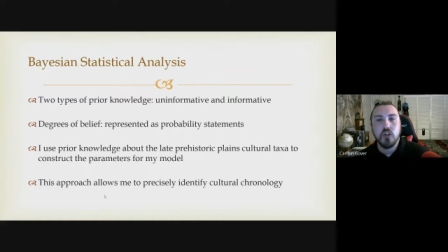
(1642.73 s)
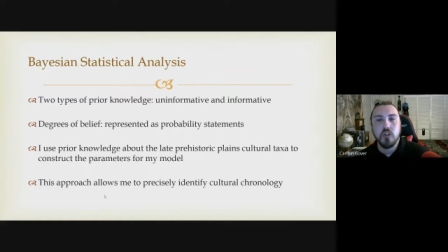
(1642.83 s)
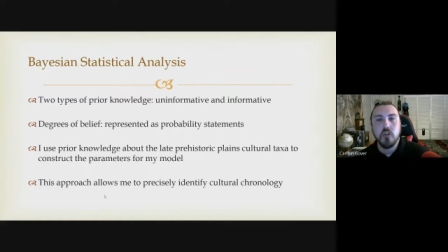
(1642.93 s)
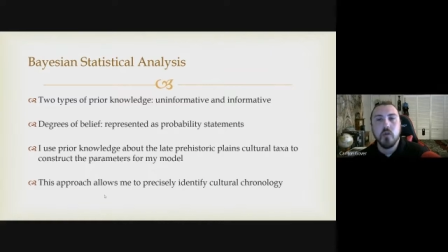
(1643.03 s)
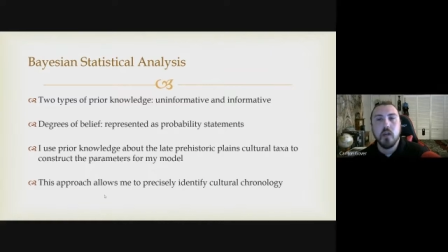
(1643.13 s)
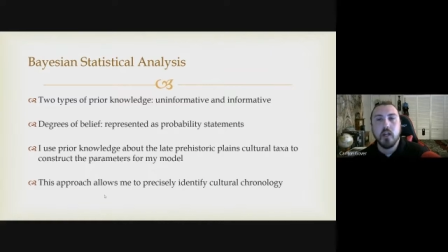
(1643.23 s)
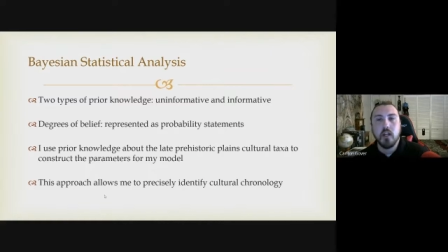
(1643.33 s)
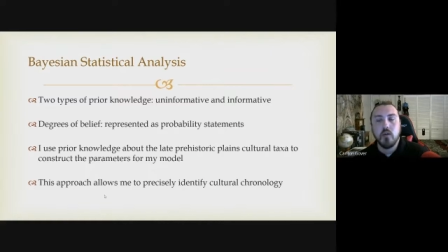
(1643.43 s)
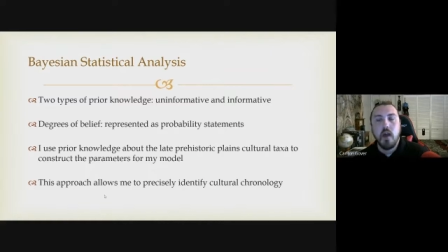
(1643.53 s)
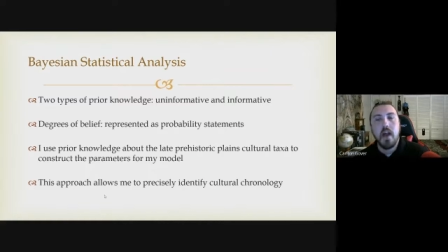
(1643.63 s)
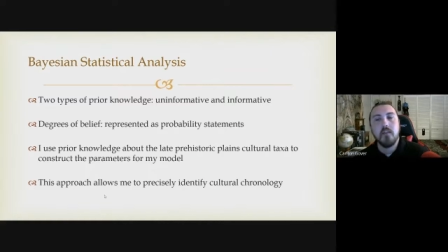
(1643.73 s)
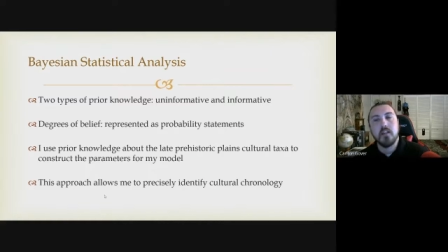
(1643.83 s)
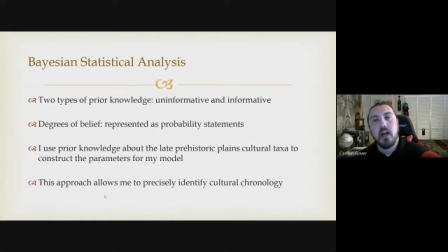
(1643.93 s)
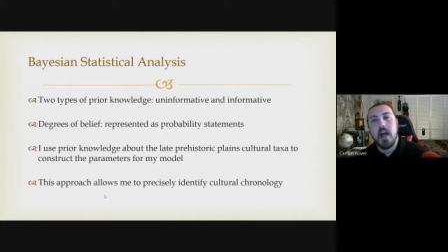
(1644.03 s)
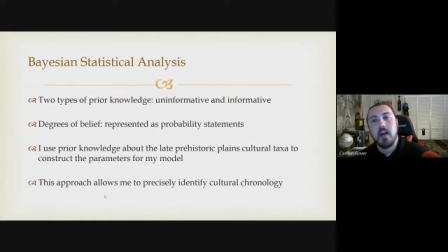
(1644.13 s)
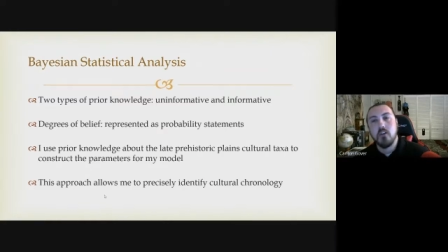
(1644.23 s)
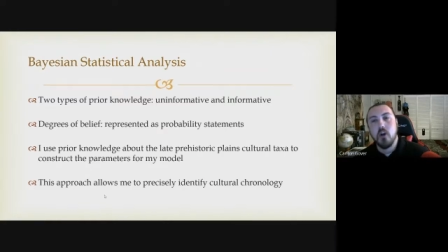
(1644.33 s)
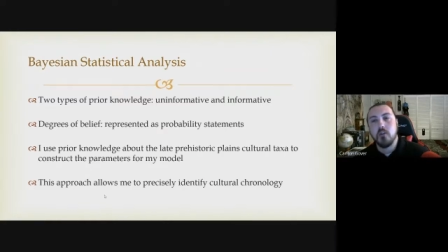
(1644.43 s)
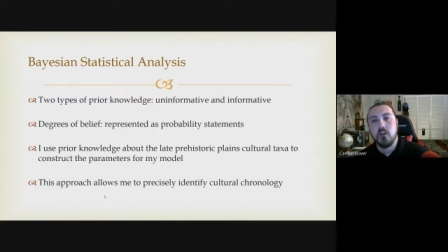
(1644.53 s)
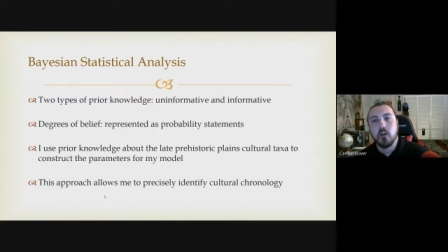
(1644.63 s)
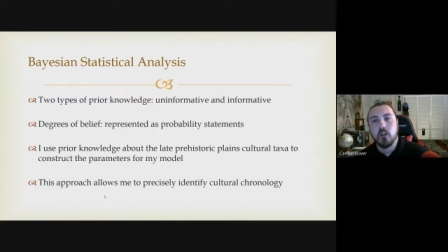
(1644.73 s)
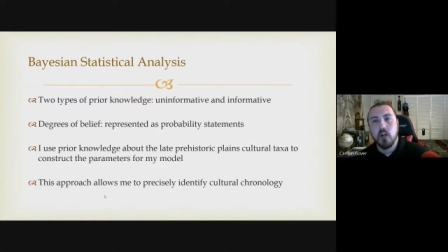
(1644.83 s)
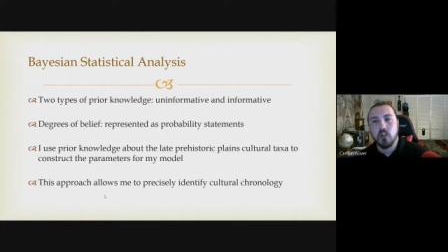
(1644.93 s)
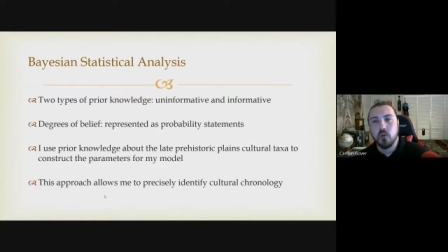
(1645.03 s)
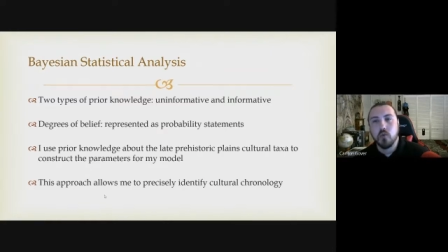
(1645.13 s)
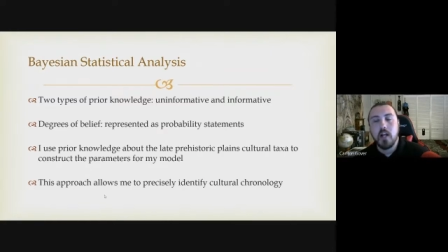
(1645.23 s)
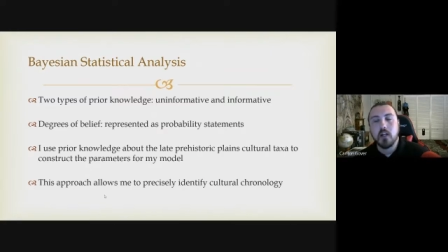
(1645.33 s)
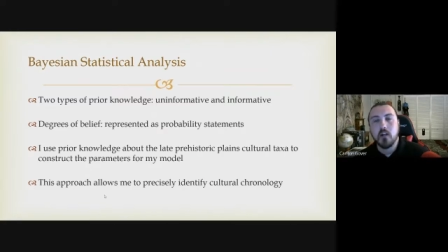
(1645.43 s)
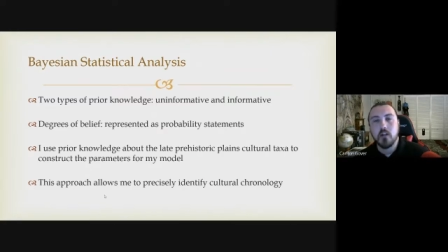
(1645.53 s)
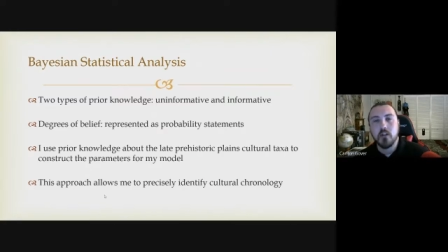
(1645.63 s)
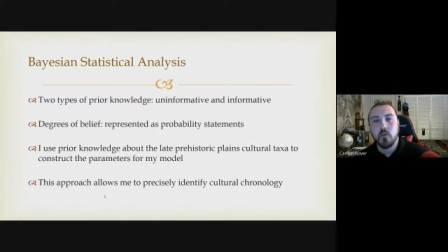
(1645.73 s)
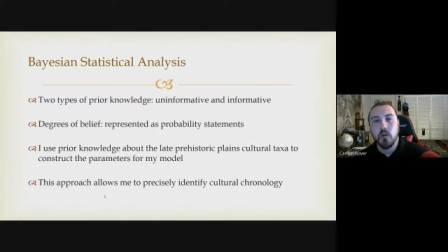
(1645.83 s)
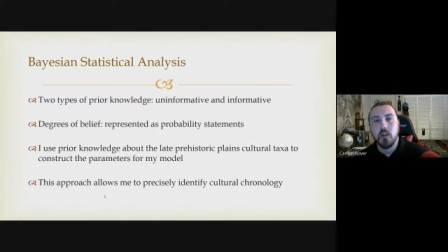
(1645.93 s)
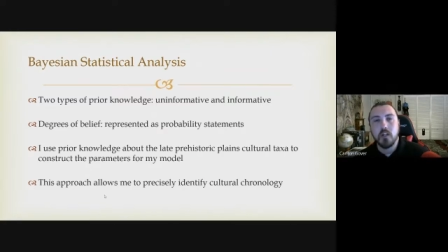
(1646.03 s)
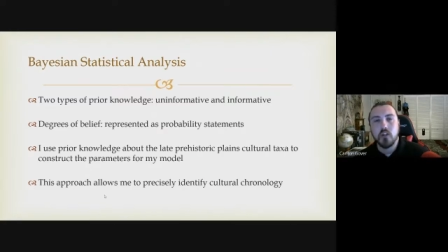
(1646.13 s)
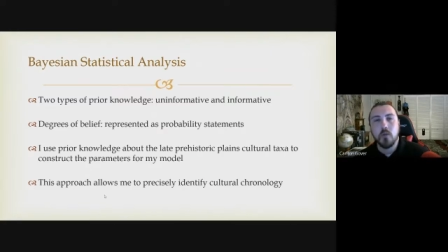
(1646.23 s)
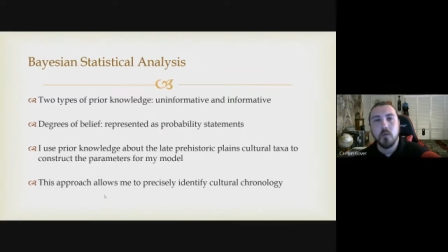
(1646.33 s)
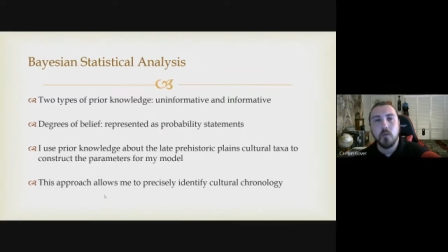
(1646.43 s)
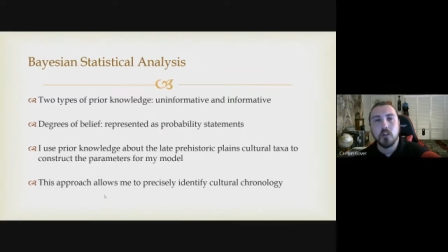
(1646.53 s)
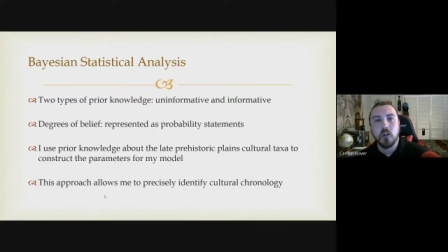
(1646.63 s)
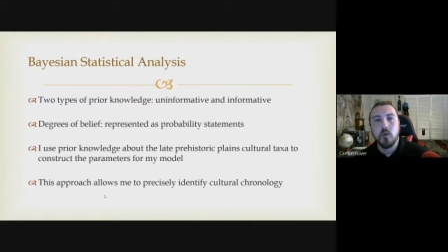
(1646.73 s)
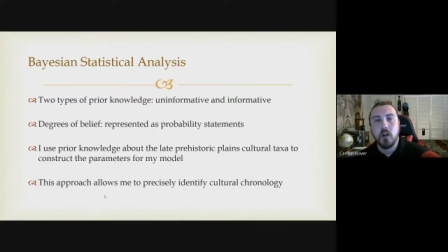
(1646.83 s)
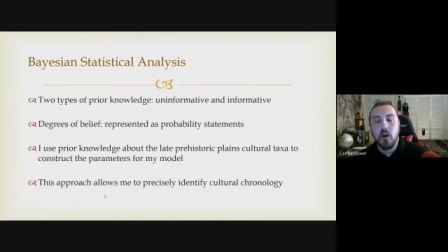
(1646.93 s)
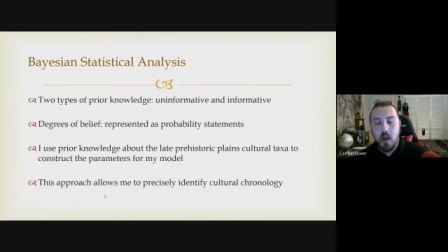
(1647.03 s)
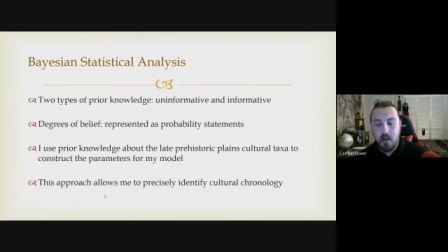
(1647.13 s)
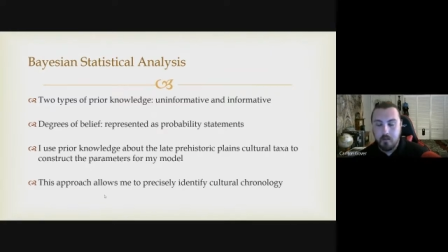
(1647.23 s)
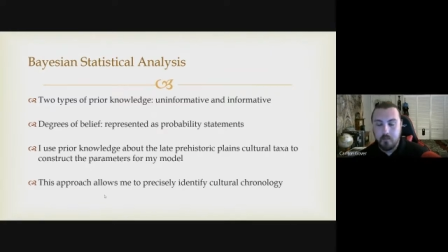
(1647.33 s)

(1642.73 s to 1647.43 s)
doing, and you have to ha- know the archaeological record to really interpret what's going on.